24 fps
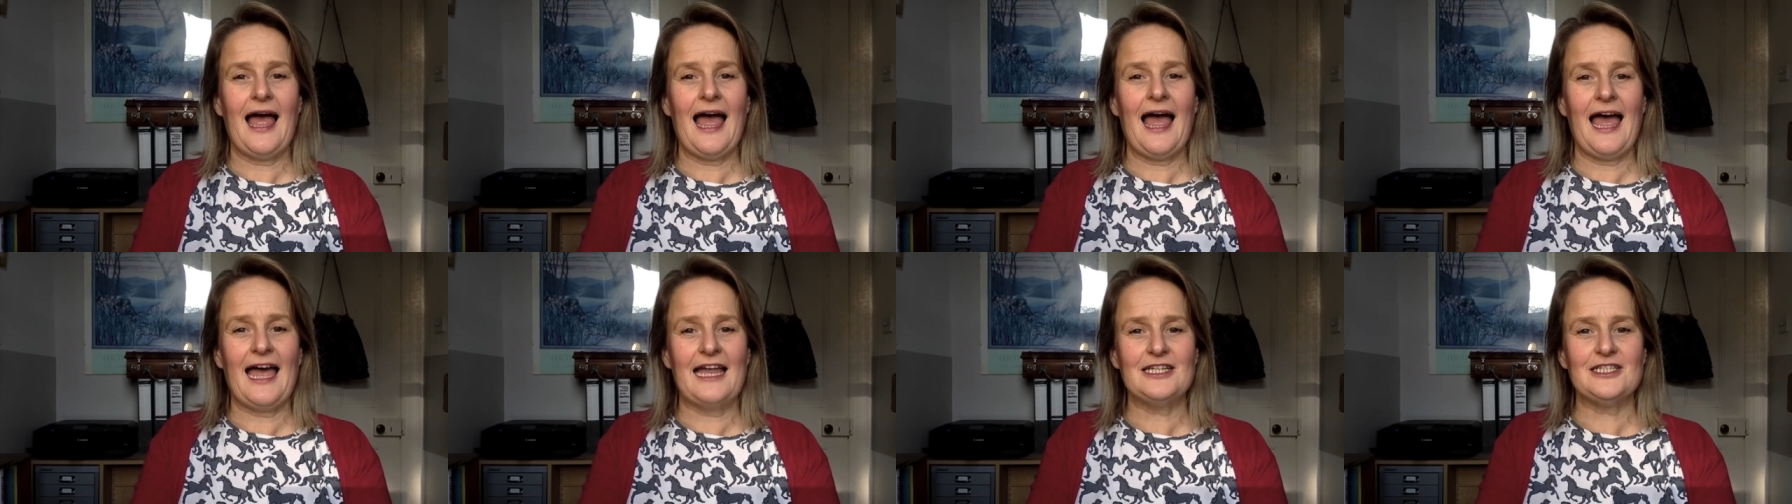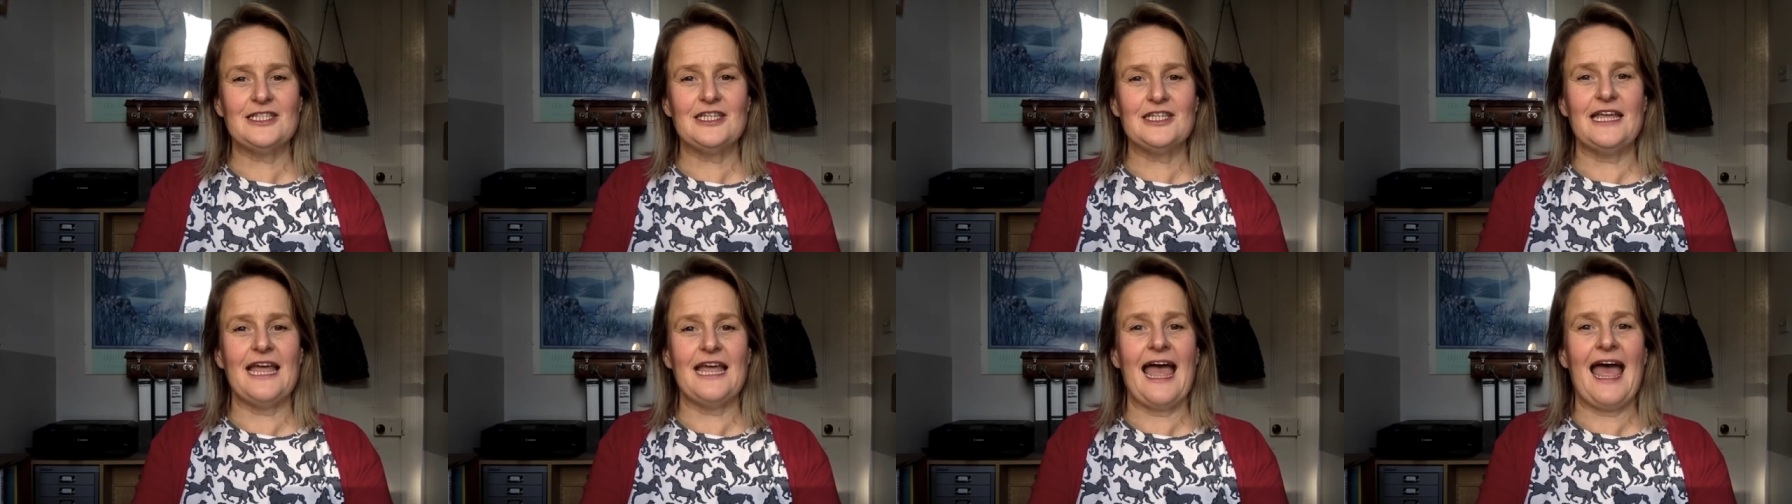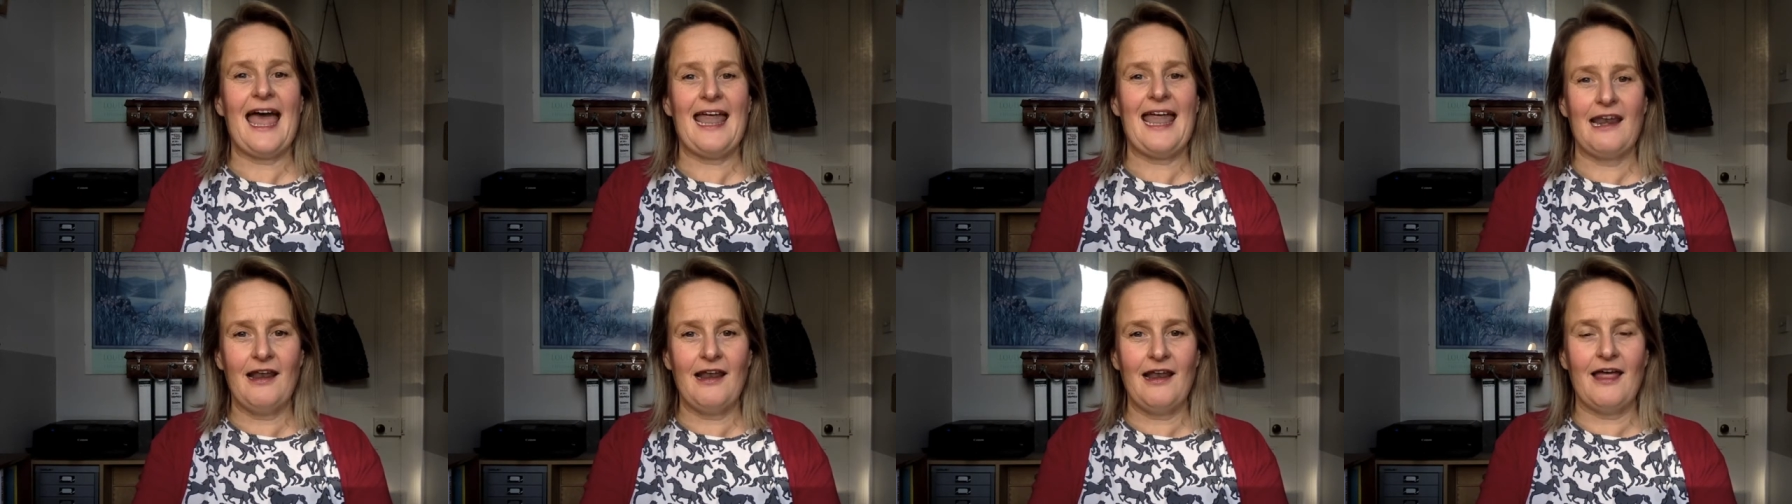actually
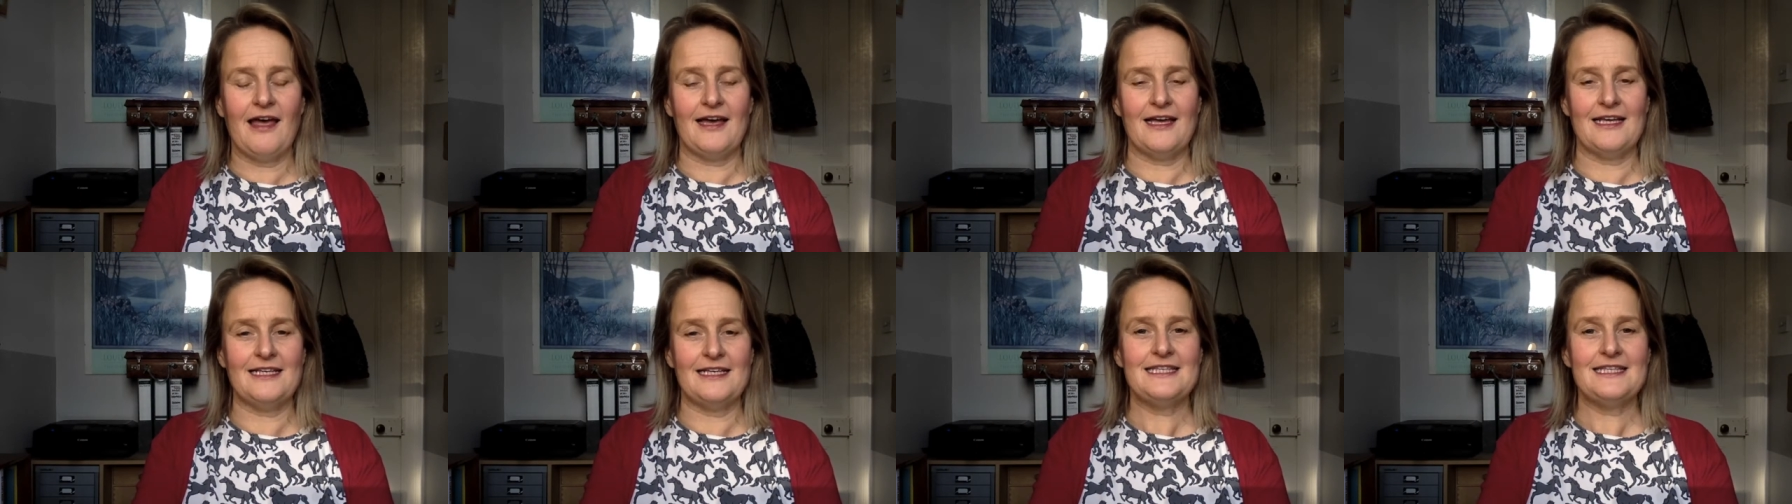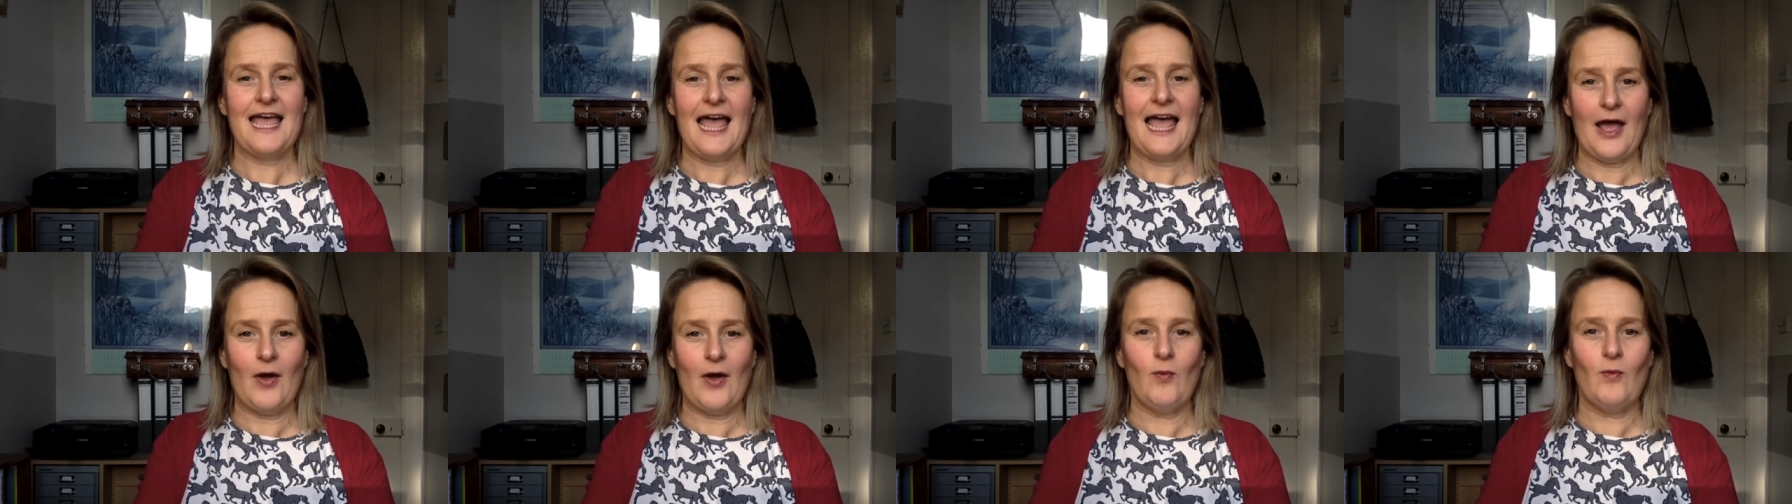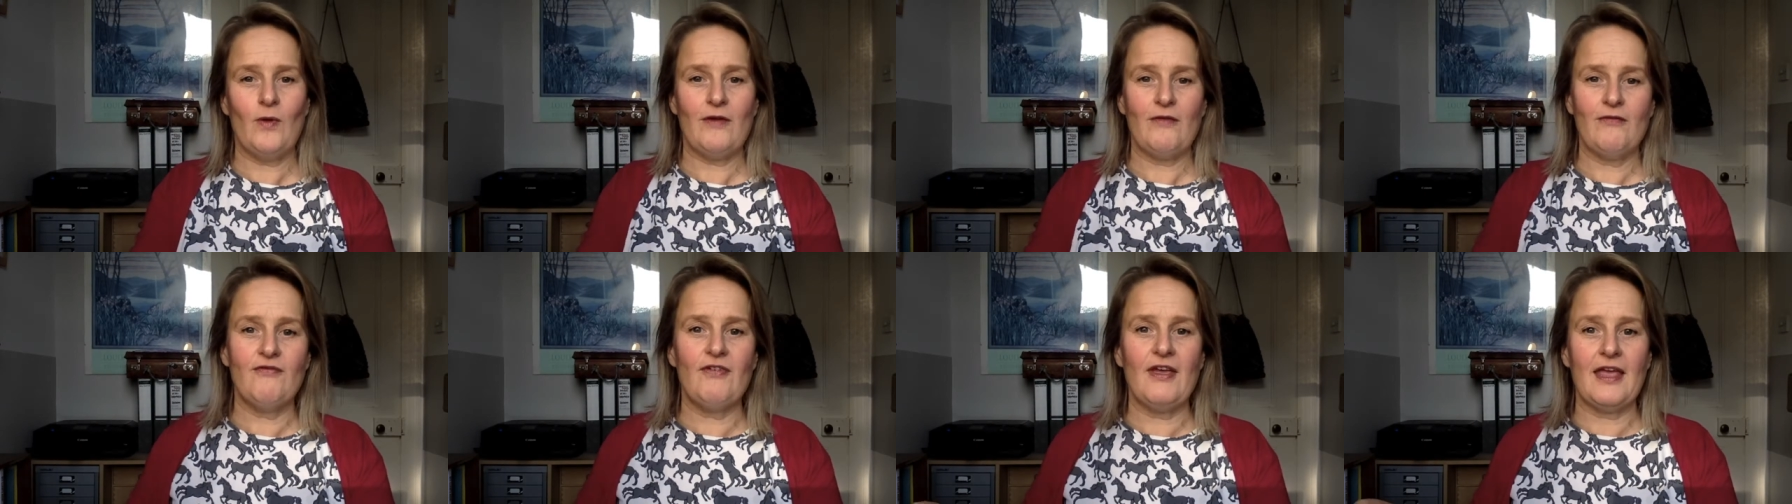analyse how
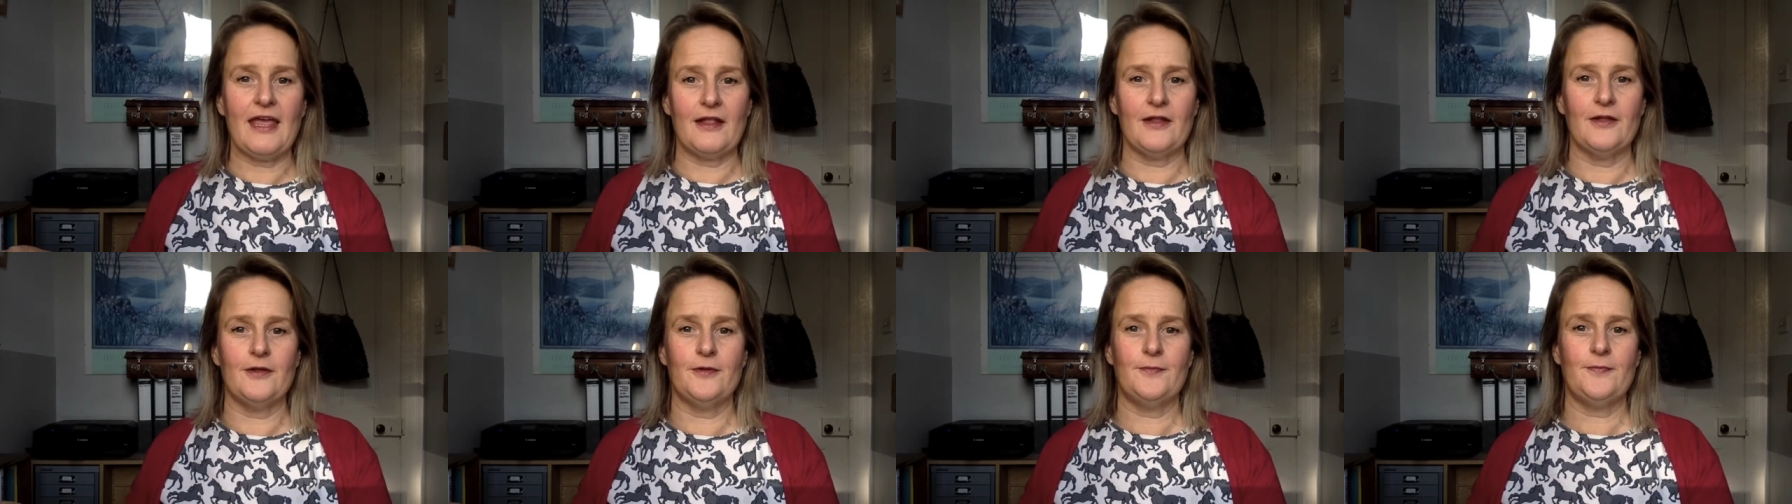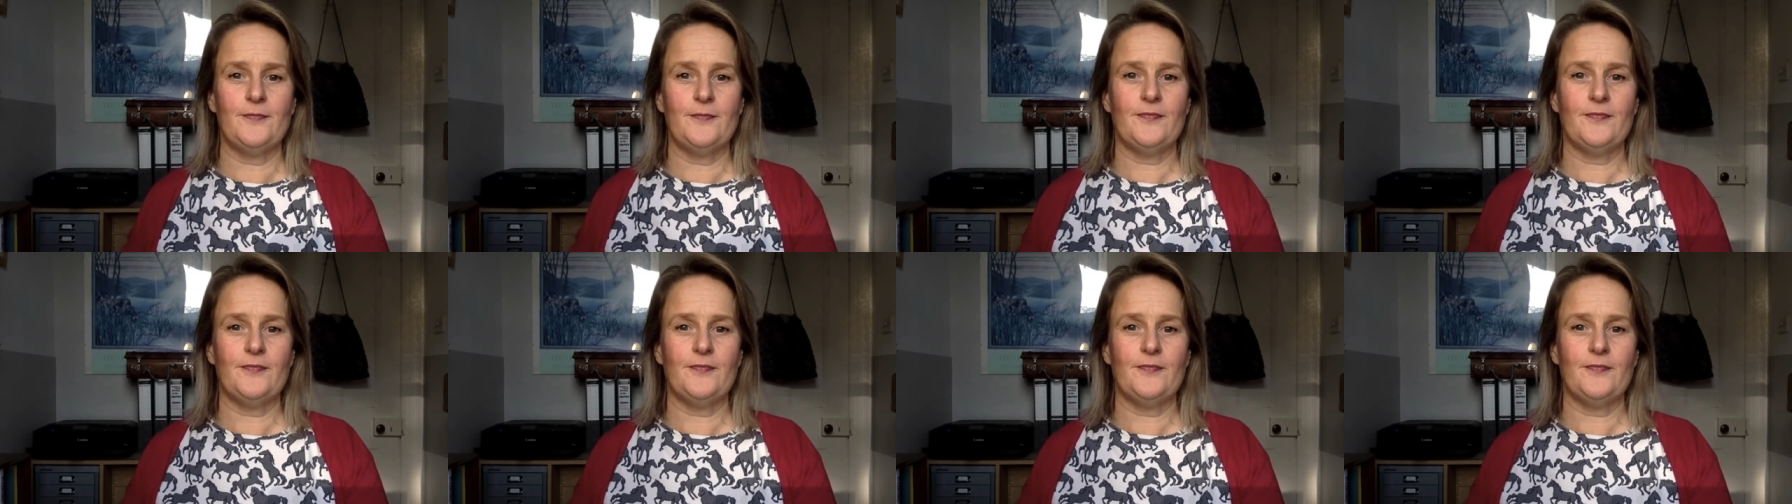we feel,